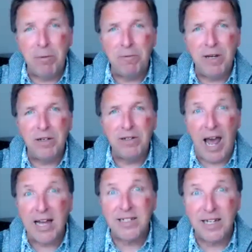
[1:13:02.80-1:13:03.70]
feel
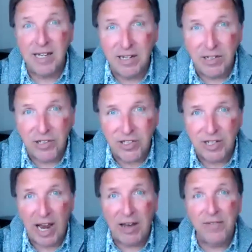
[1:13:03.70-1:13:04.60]
at ease
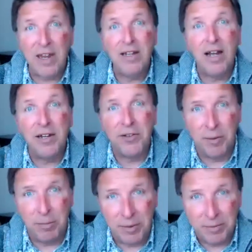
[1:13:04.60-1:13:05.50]
and they like them.